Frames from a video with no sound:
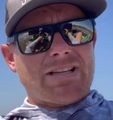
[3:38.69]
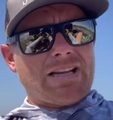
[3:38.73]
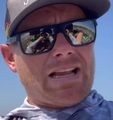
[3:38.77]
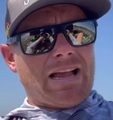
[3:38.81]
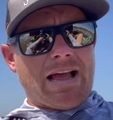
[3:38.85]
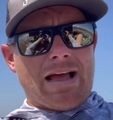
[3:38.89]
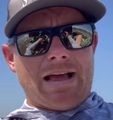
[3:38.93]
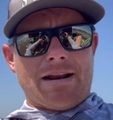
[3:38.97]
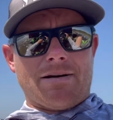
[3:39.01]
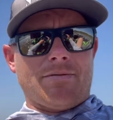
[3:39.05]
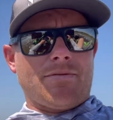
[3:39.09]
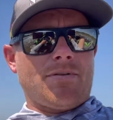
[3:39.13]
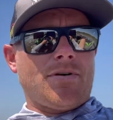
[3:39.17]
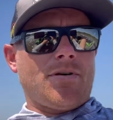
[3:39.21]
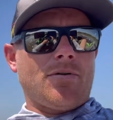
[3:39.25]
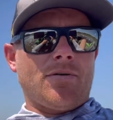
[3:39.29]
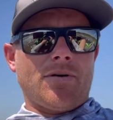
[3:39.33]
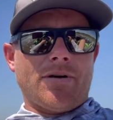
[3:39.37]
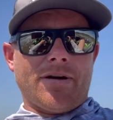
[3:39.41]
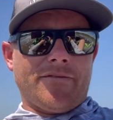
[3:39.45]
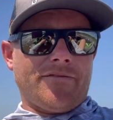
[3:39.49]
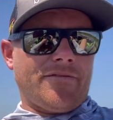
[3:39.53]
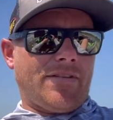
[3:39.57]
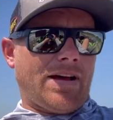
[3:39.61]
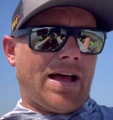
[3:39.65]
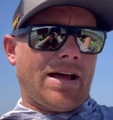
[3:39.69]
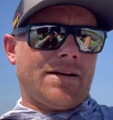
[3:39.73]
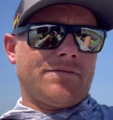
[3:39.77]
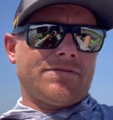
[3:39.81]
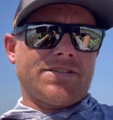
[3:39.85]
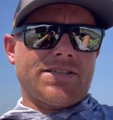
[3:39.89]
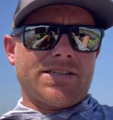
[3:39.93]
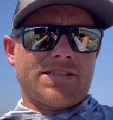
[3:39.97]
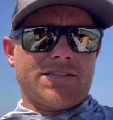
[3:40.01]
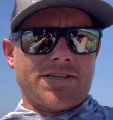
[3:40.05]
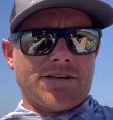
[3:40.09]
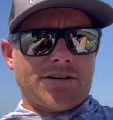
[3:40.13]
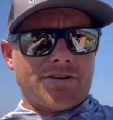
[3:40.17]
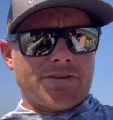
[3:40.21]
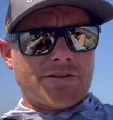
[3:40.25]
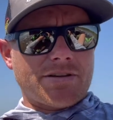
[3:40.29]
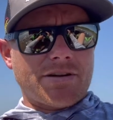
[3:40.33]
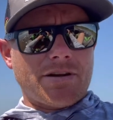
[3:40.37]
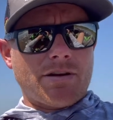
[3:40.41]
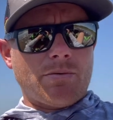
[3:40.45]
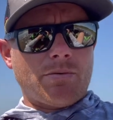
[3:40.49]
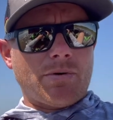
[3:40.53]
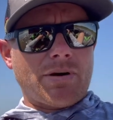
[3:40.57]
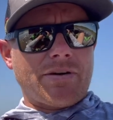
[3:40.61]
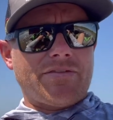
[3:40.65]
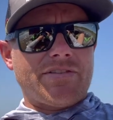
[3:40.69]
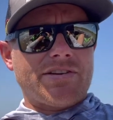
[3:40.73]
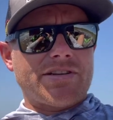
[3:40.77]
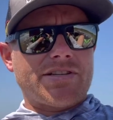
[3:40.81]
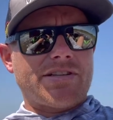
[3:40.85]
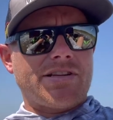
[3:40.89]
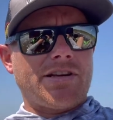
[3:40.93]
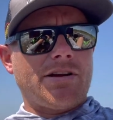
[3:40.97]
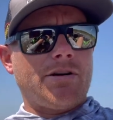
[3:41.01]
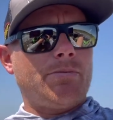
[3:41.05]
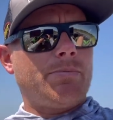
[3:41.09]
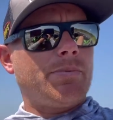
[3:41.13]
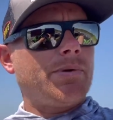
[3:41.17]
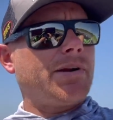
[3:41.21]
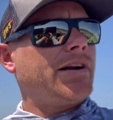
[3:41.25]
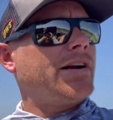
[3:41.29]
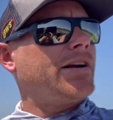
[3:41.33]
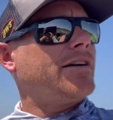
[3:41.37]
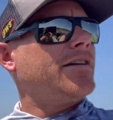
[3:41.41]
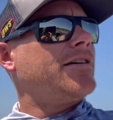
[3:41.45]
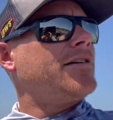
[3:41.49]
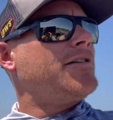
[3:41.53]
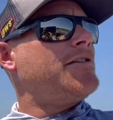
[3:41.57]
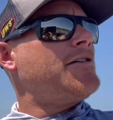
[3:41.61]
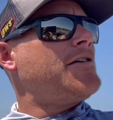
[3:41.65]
I don't know, 5, 6 years ago when I fished the open here.